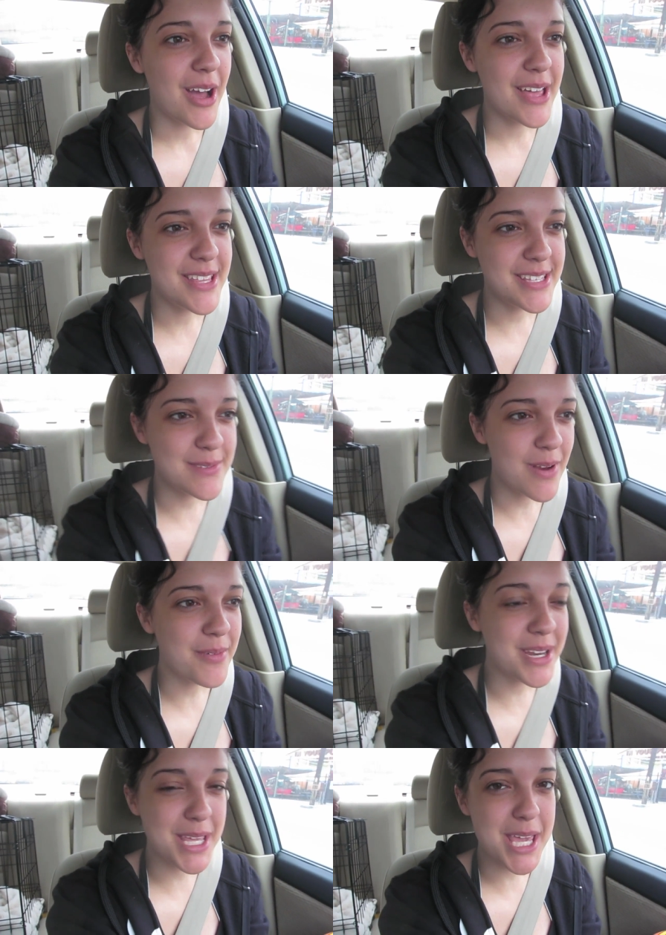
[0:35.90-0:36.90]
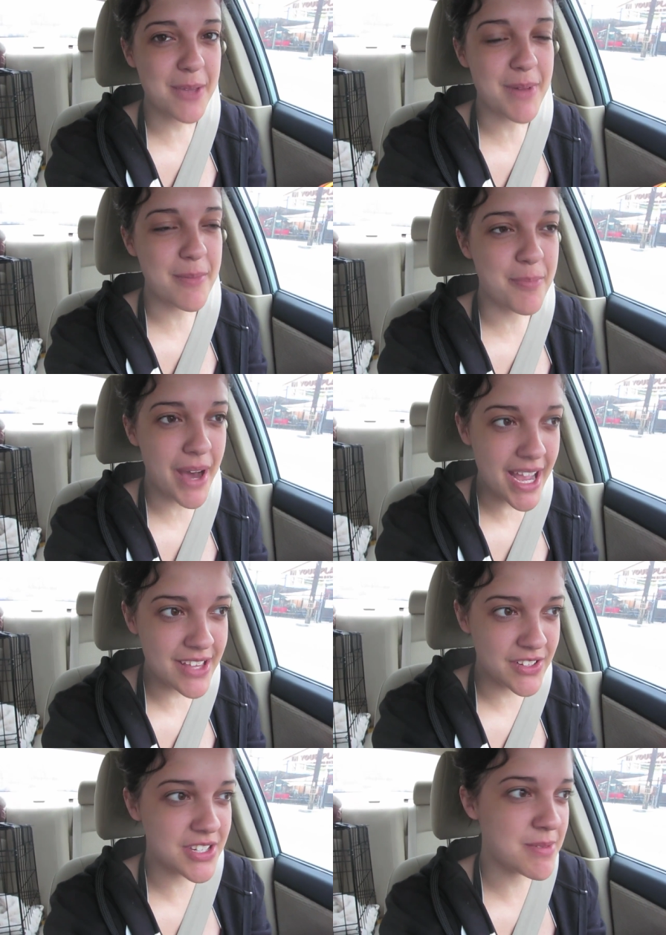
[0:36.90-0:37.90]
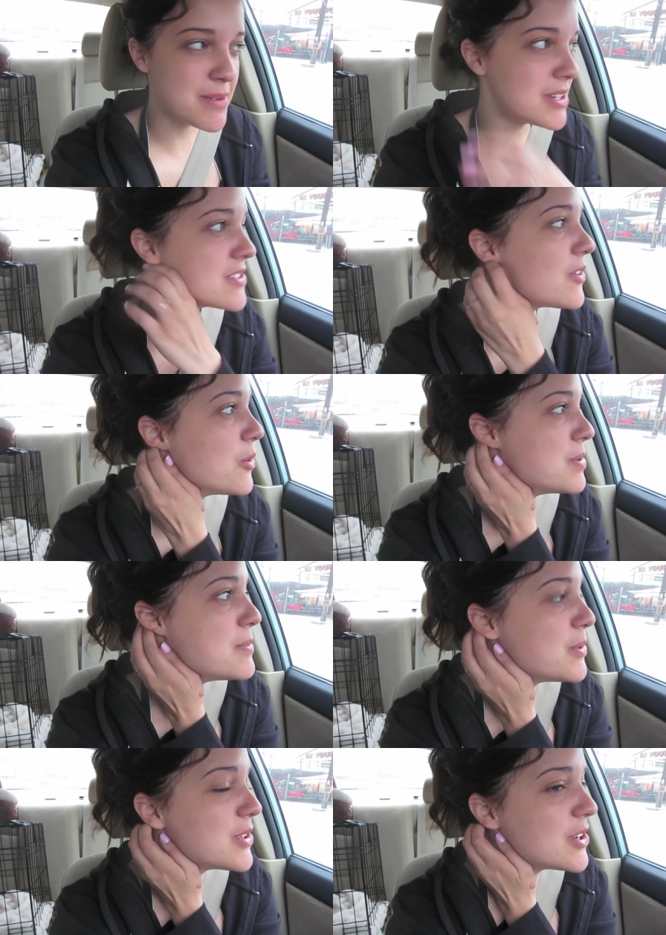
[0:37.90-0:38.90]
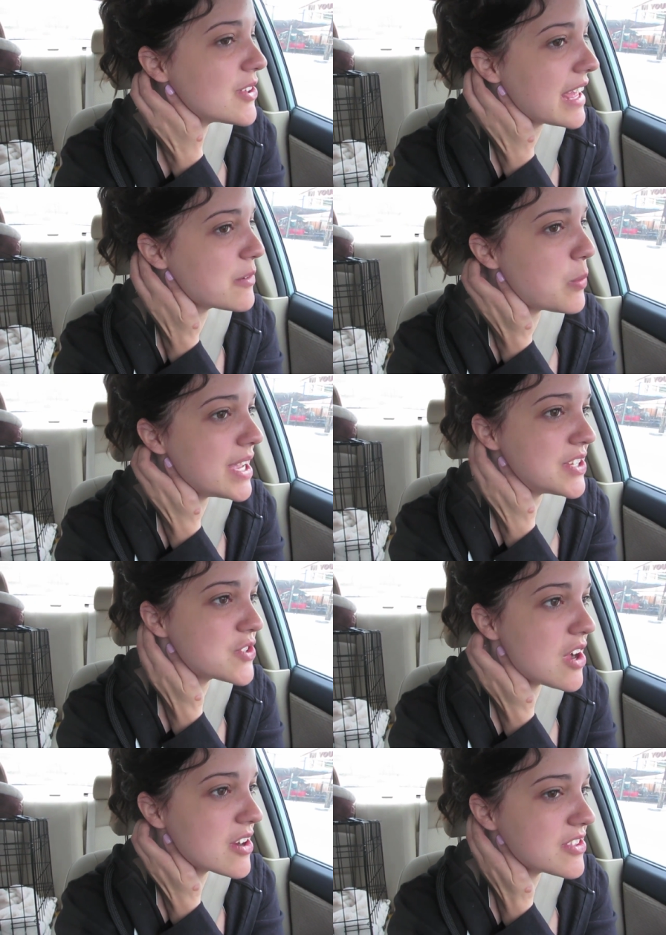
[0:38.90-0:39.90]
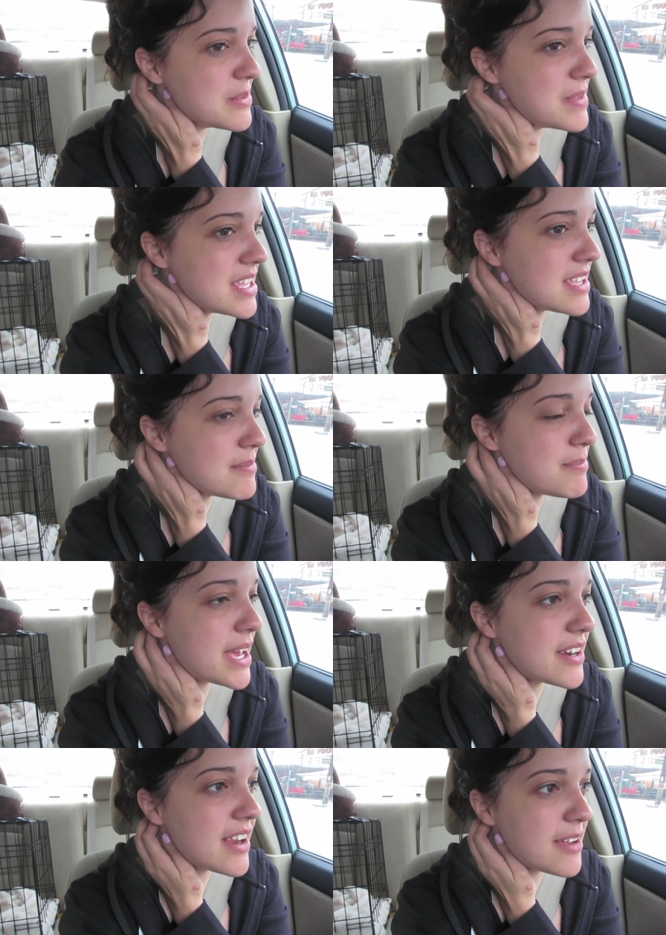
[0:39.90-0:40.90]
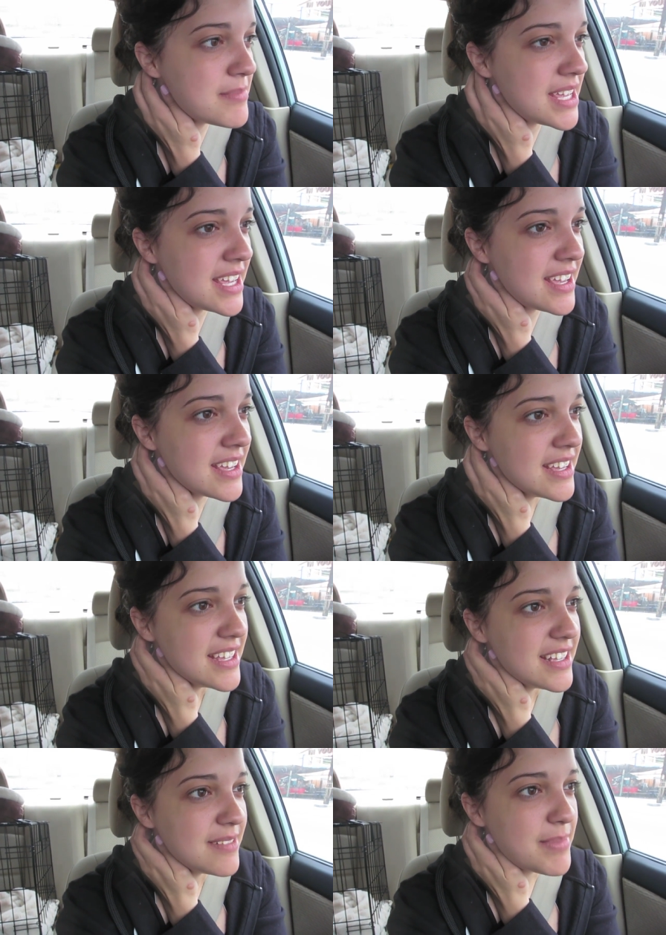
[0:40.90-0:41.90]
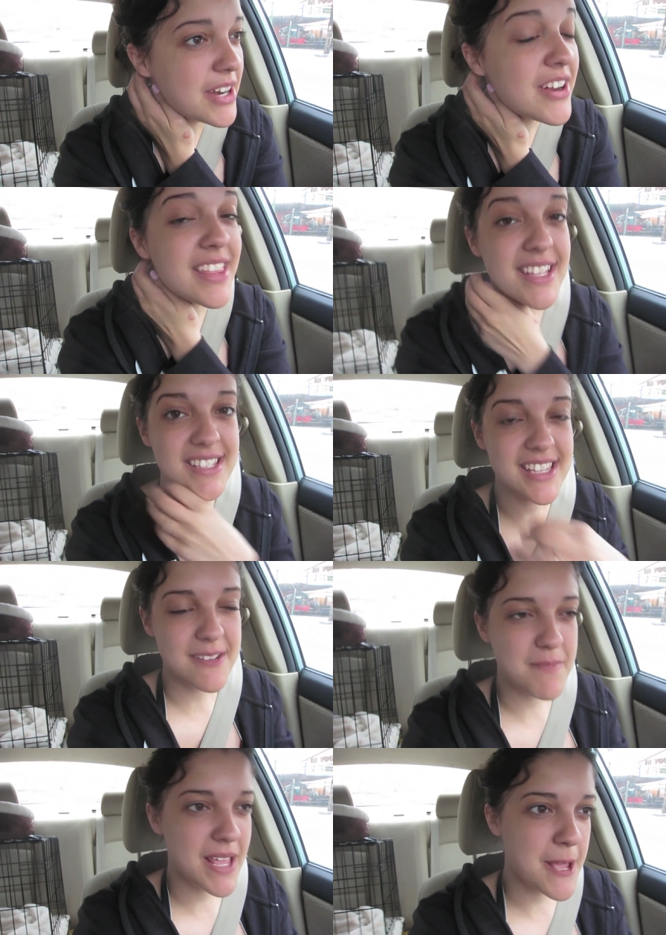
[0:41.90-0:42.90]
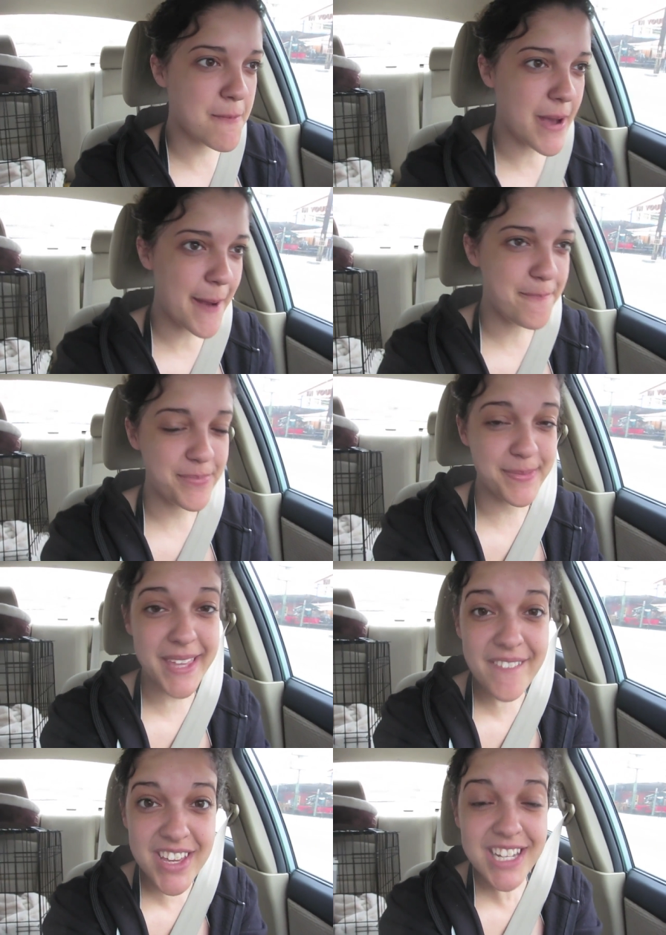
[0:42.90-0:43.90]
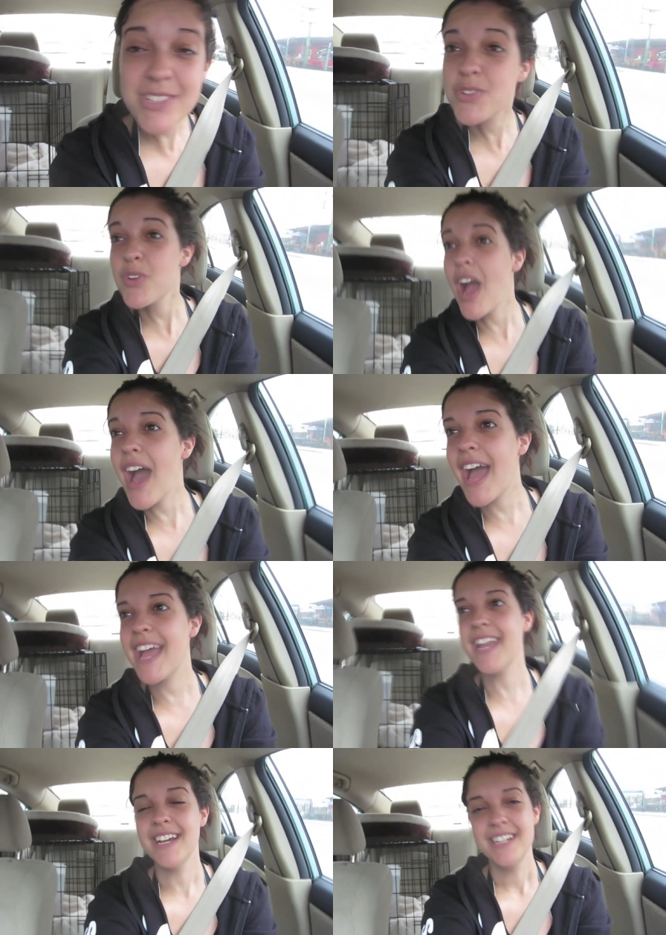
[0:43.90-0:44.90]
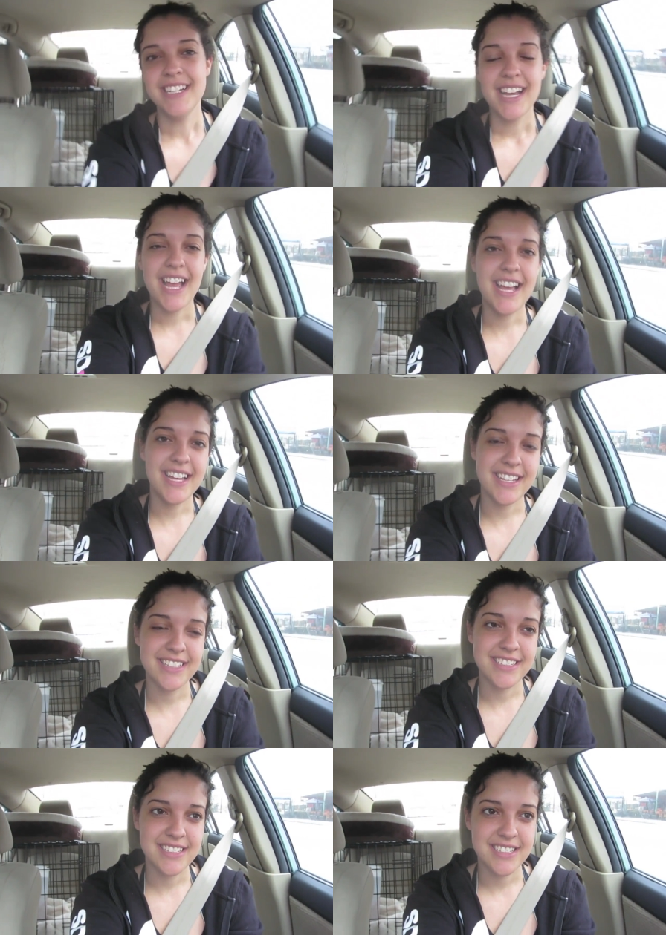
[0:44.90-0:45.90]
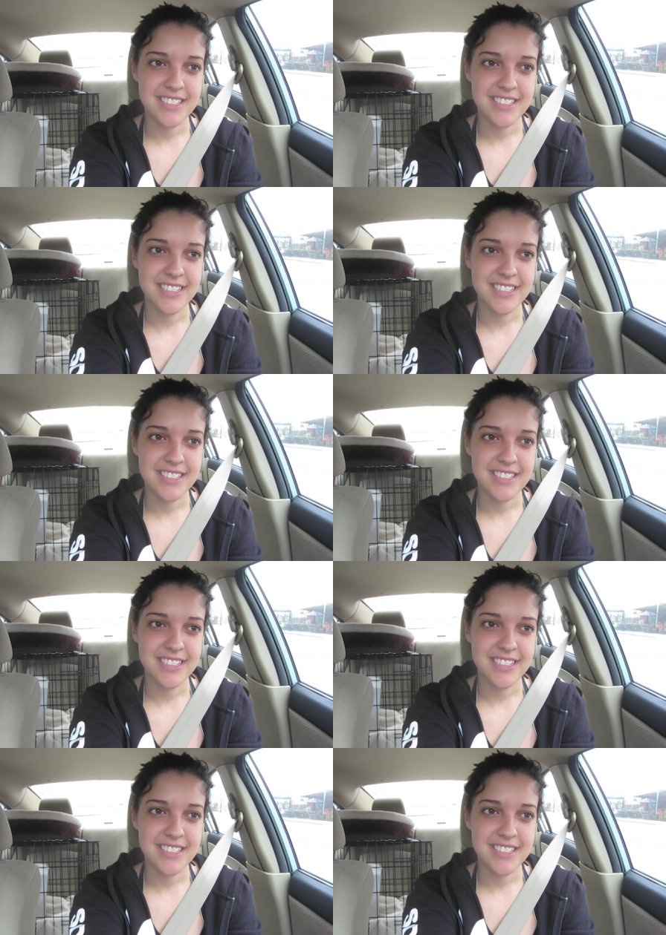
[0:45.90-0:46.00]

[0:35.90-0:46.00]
this is probably gonna kick my butt, and there's gonna be a bunch of old people that are like way stronger than me and better at me, better at this than me, but I'm giving it a try, and